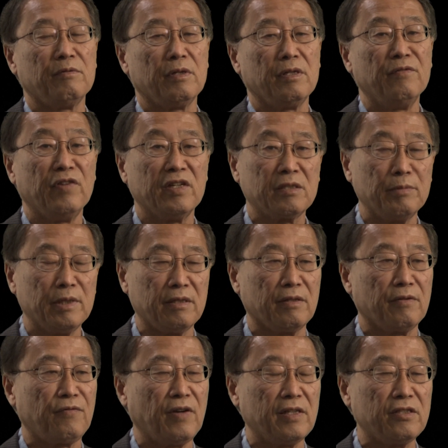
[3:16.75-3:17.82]
investment
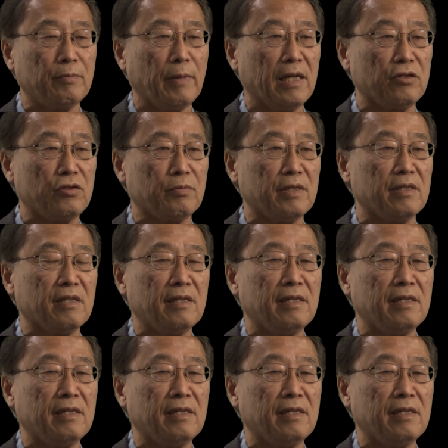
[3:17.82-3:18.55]
funds management.